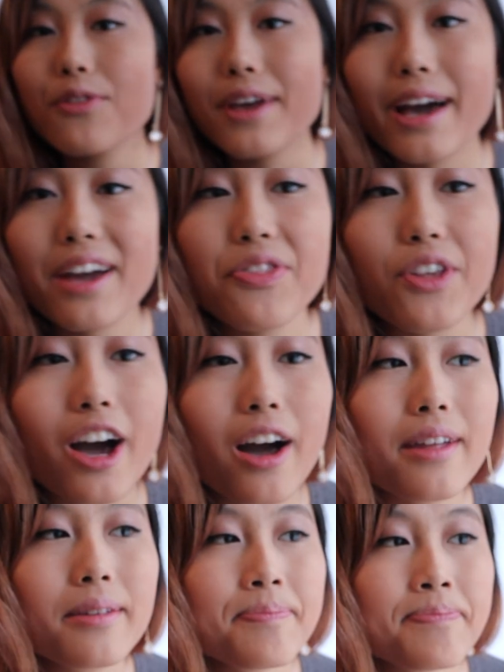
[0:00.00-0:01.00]
that I
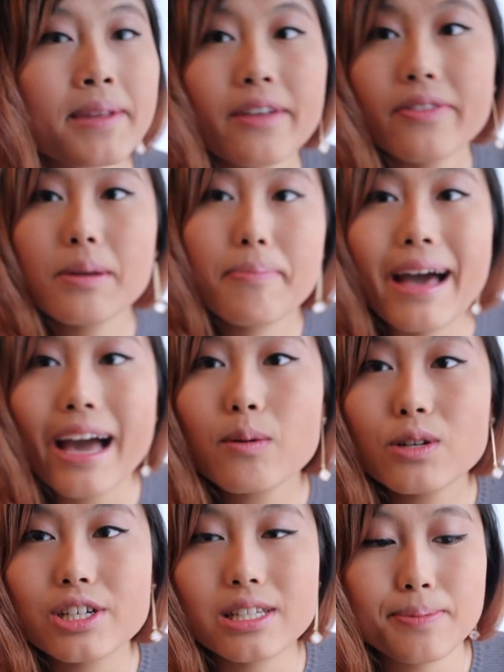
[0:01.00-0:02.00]
thought the bag
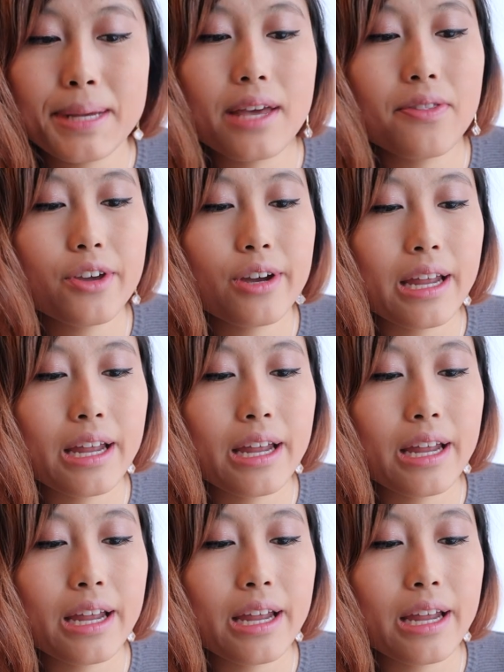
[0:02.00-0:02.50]
would just be in there,